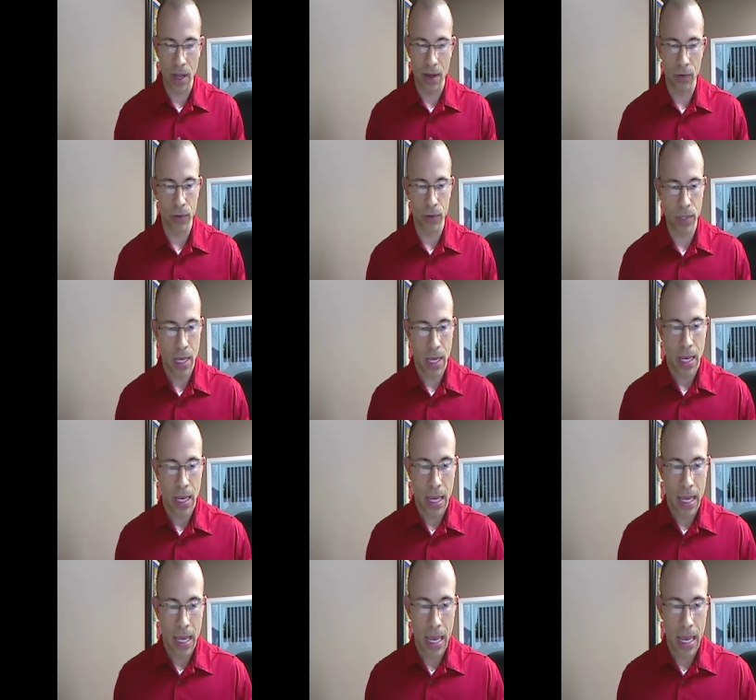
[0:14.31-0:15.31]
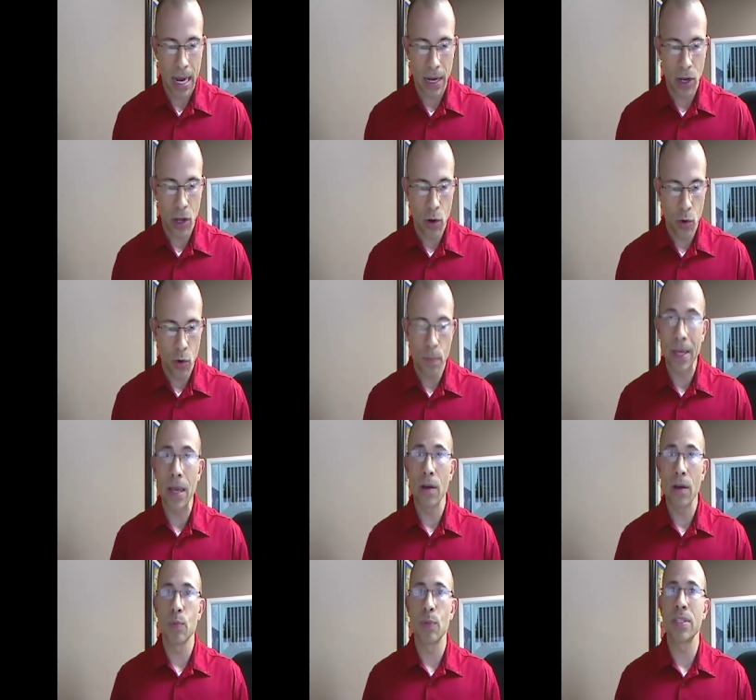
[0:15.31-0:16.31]
levels? And I know
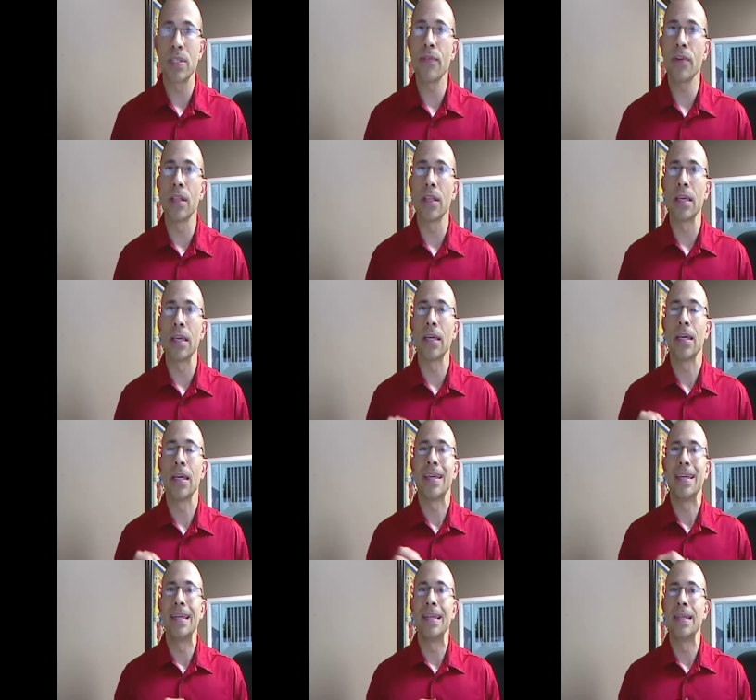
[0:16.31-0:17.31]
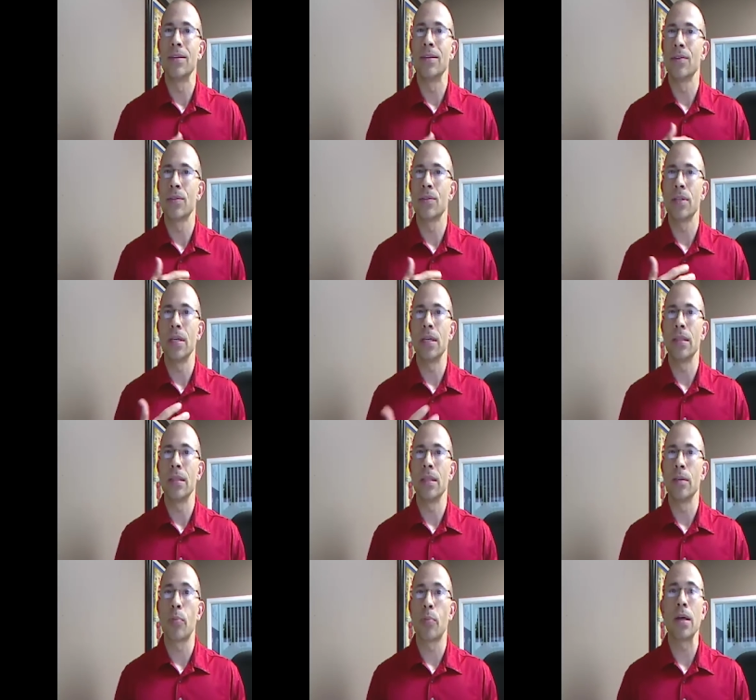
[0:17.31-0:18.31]
Miguel specifically is in
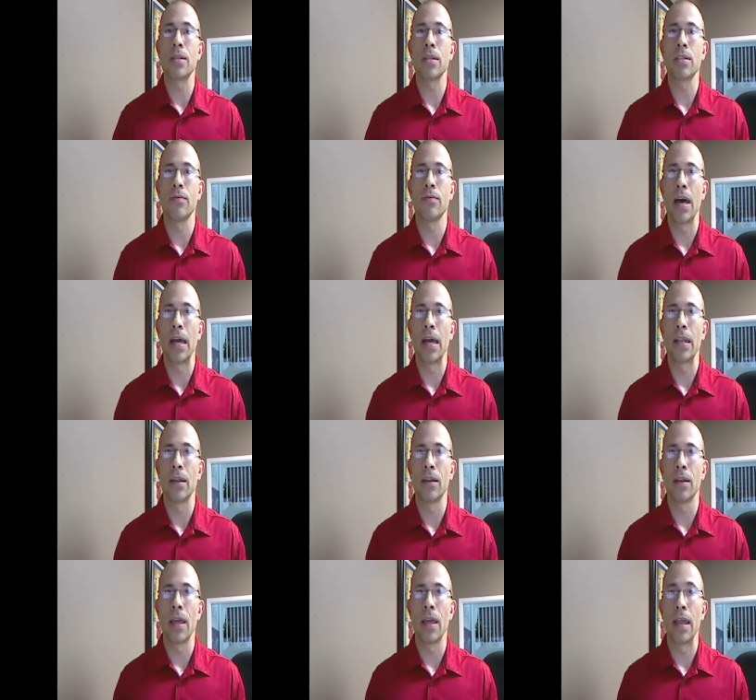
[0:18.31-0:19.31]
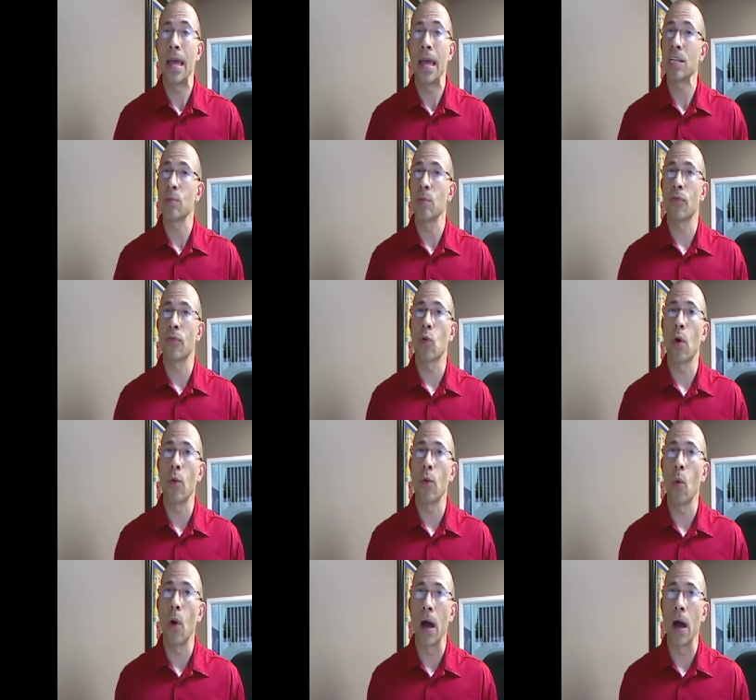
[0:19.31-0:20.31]
the process of dieting and has been for quite
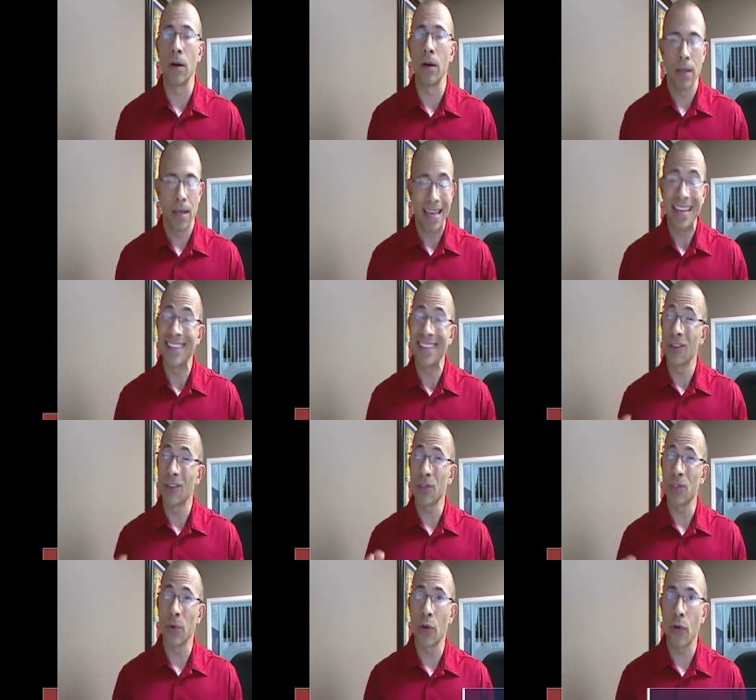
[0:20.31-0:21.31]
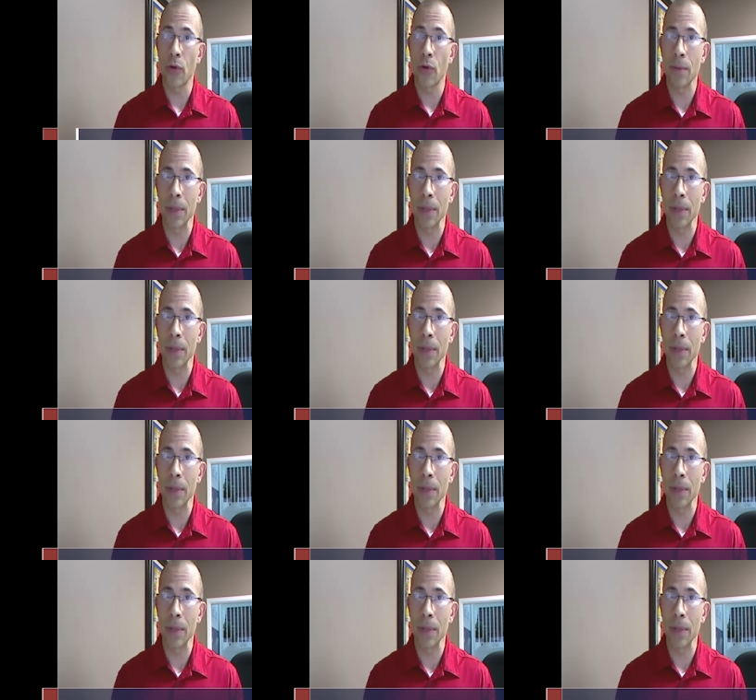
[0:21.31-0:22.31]
a while. He's also incredibly lean.
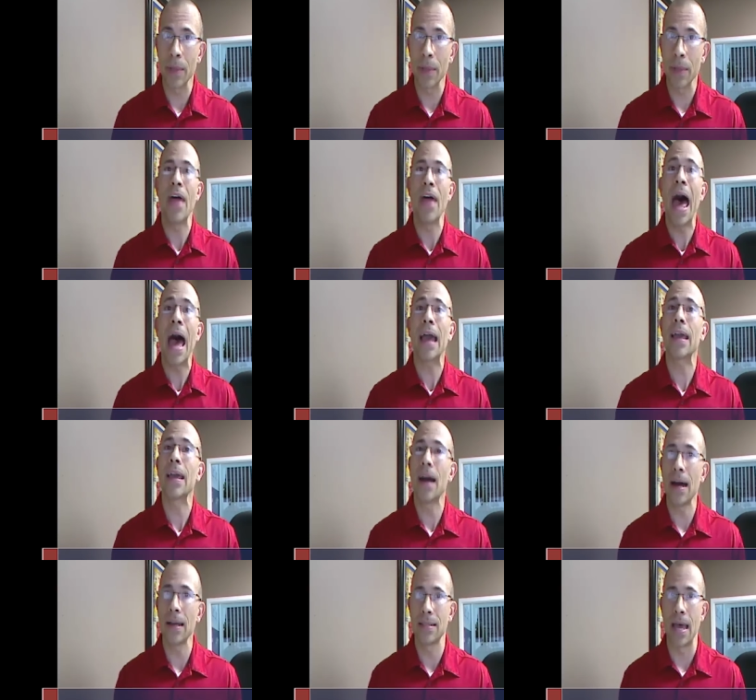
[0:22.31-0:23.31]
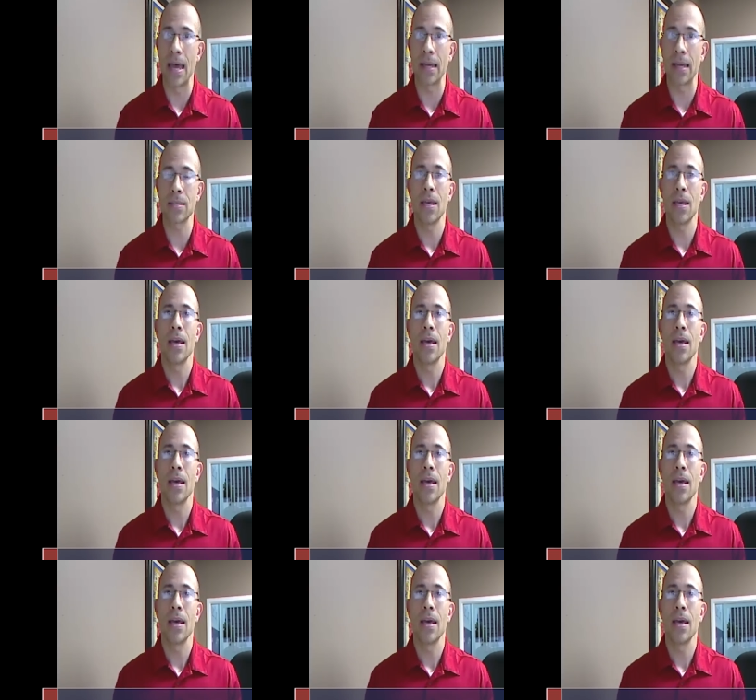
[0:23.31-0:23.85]
So in that context,